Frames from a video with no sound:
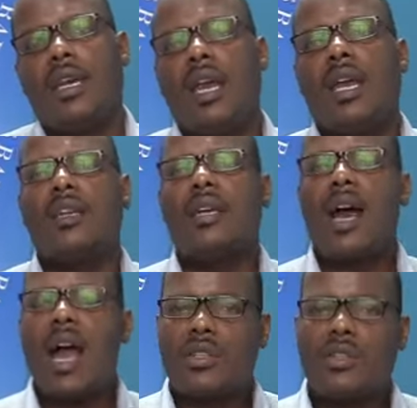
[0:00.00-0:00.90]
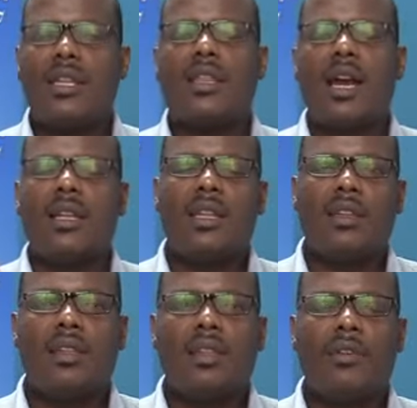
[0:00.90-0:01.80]
And actually that
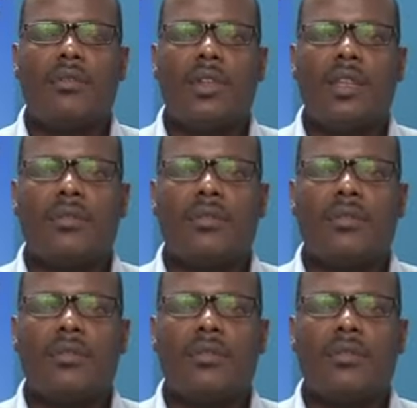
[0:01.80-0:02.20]
in